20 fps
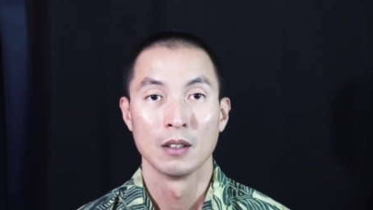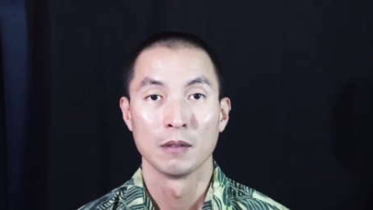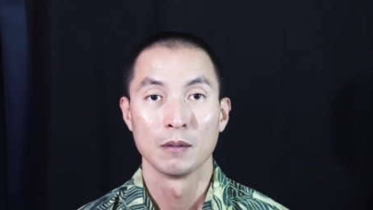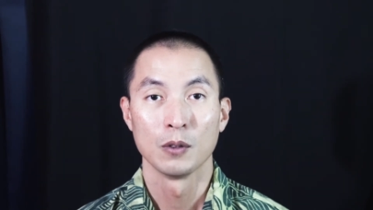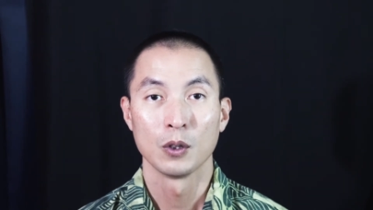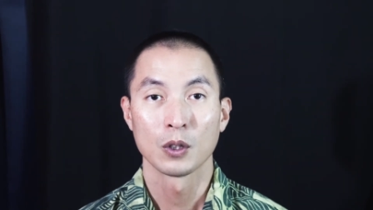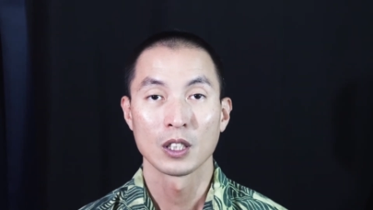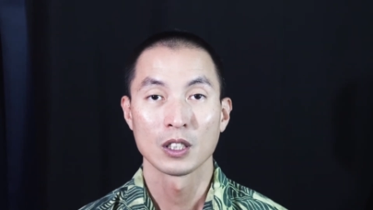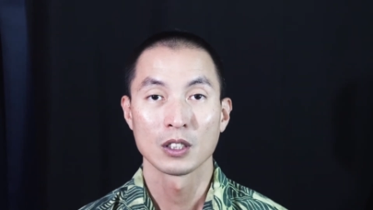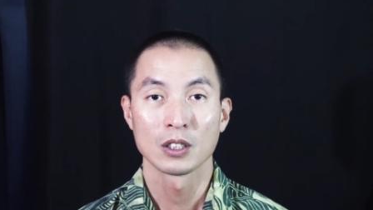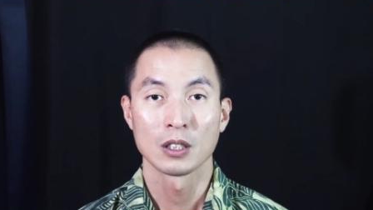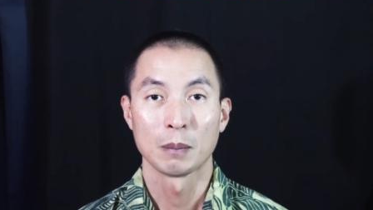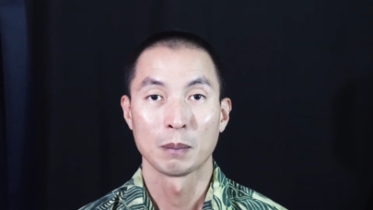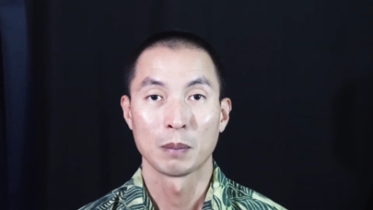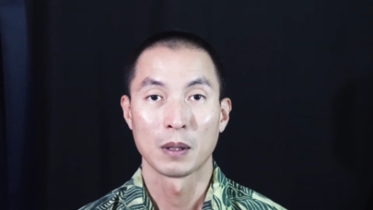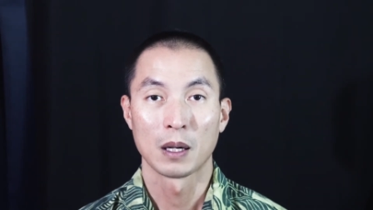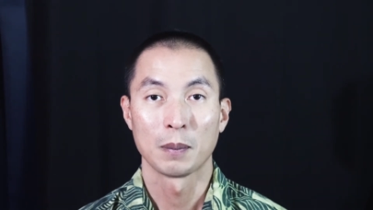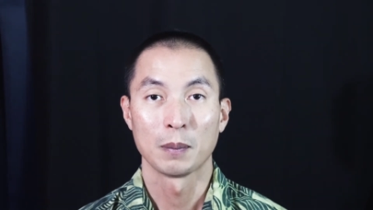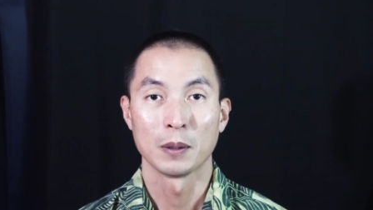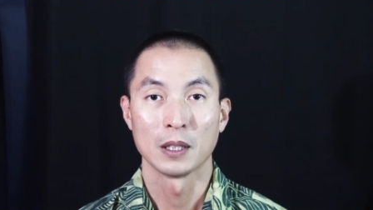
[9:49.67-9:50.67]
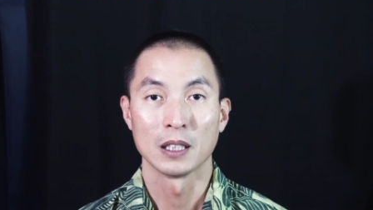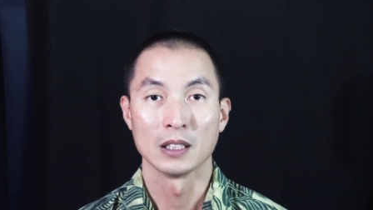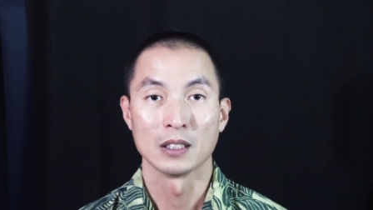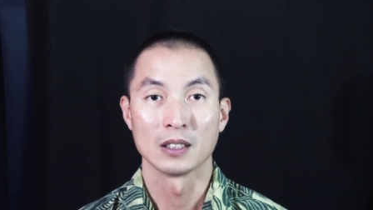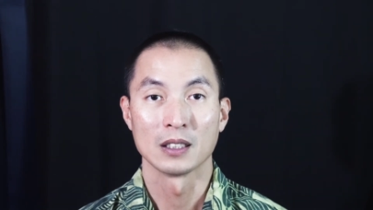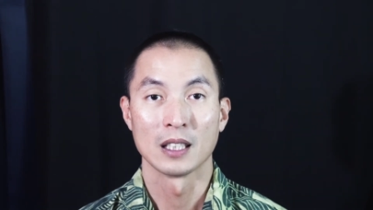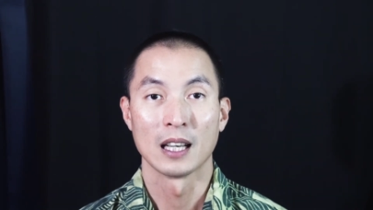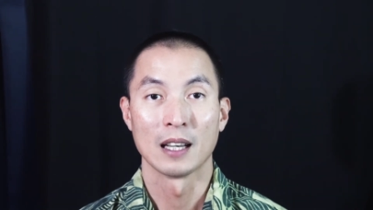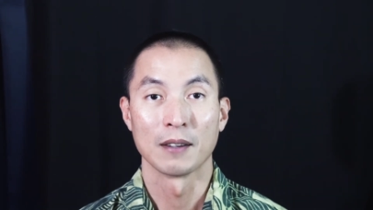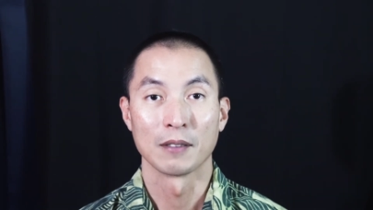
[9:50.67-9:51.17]
Focus on
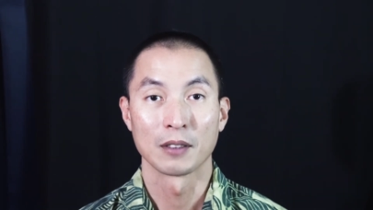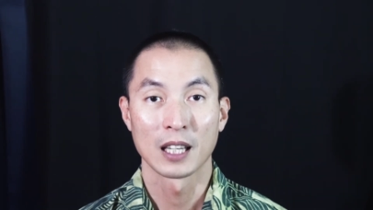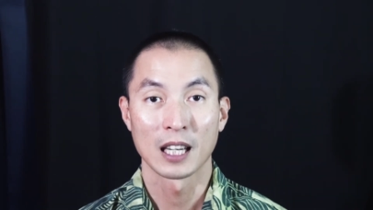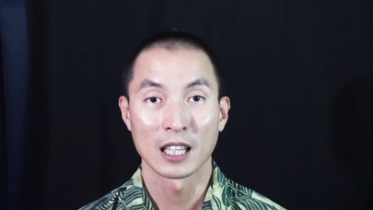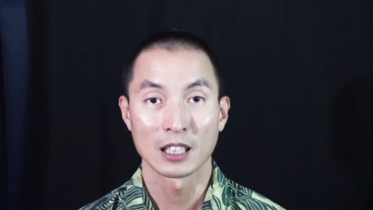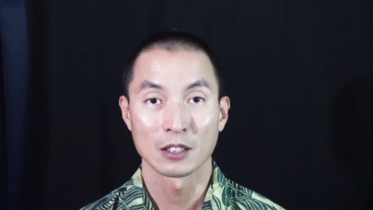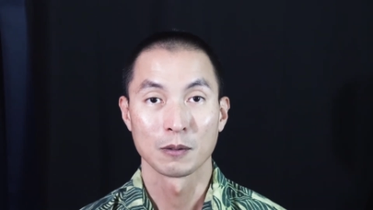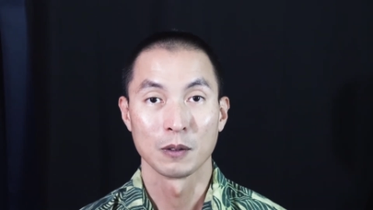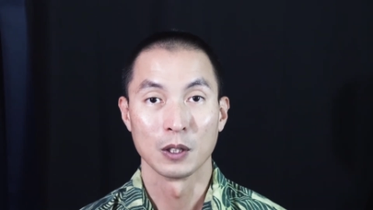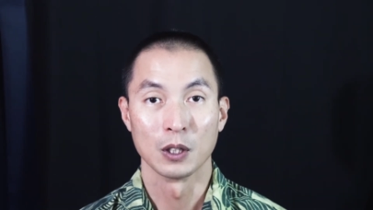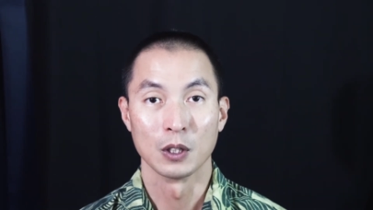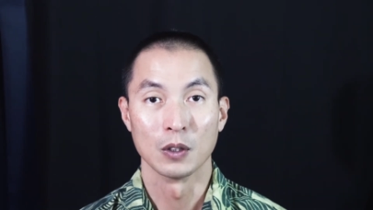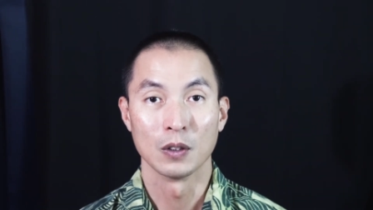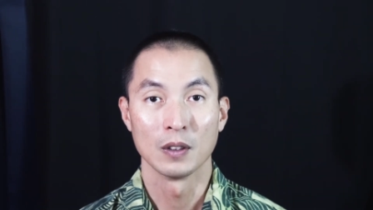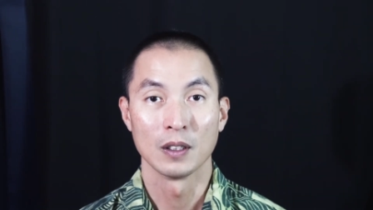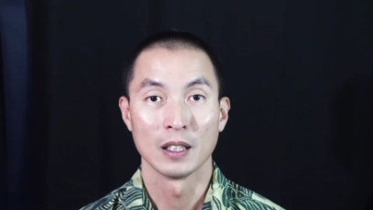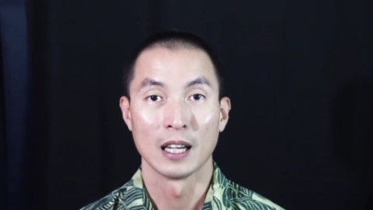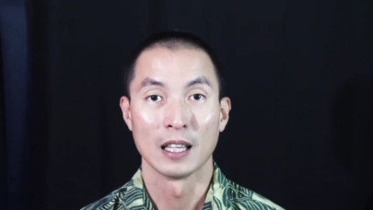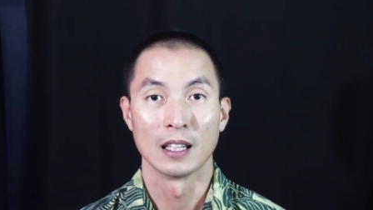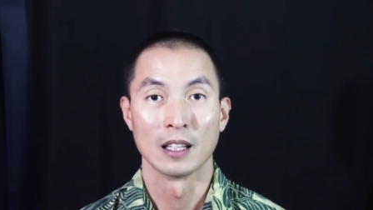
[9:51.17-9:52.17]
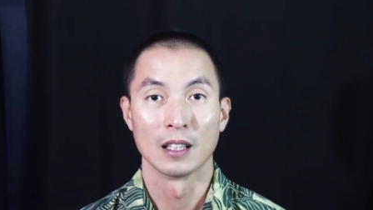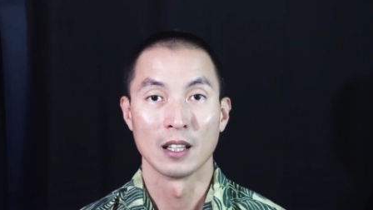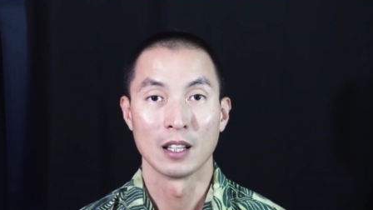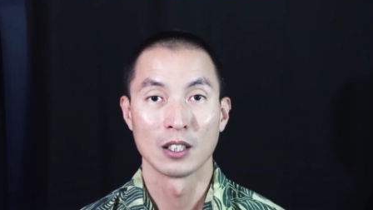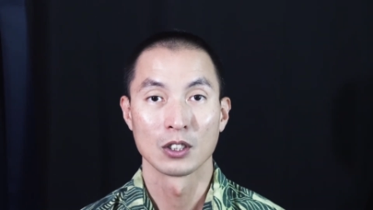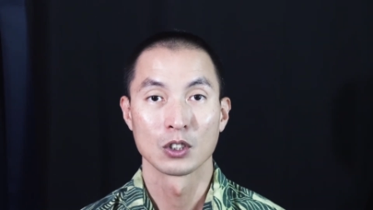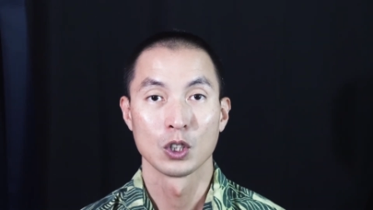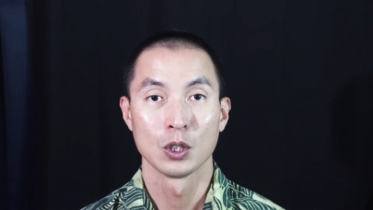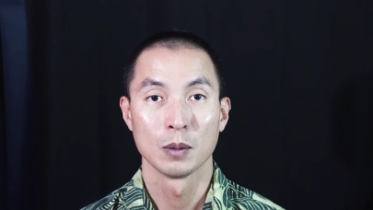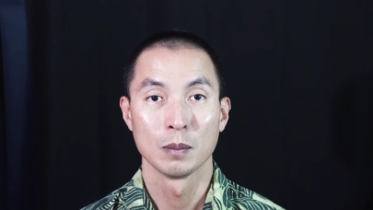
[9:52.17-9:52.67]
properties that have cash flow and a
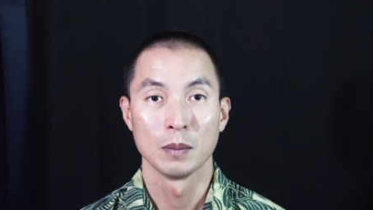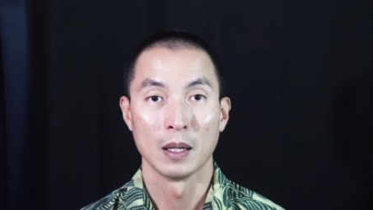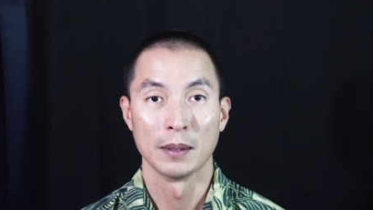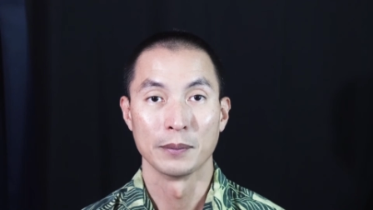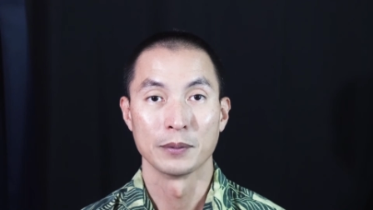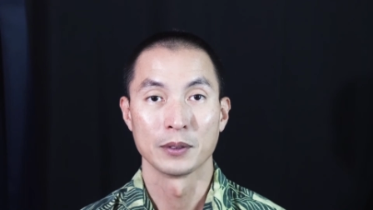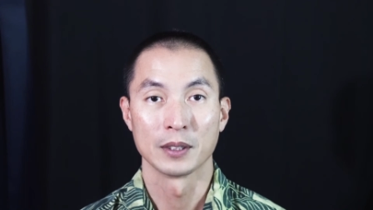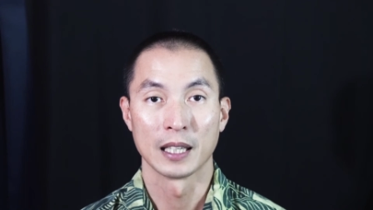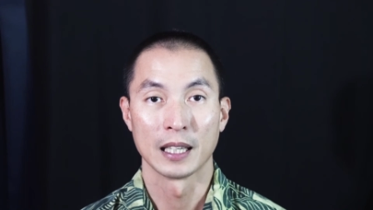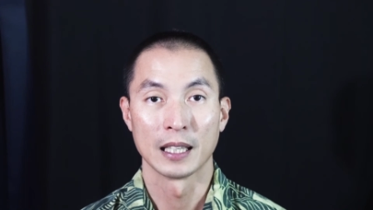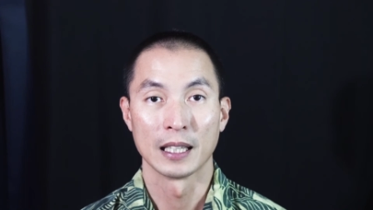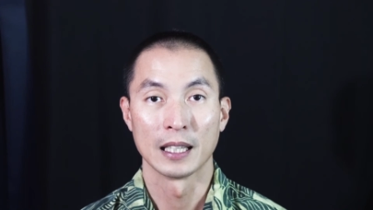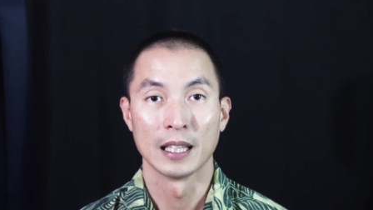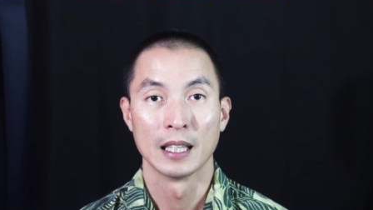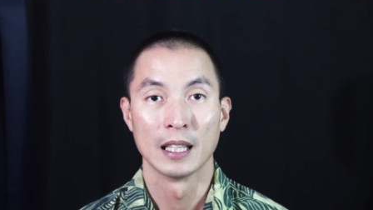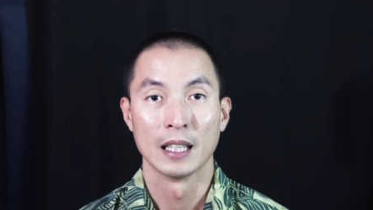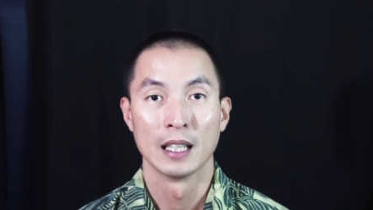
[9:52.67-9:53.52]
long-term upside.